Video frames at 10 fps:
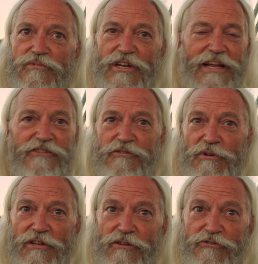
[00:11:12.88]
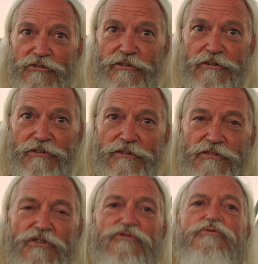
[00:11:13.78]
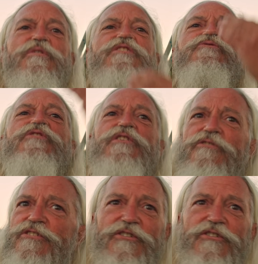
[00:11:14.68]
that it has to be a language. You begin to hear it.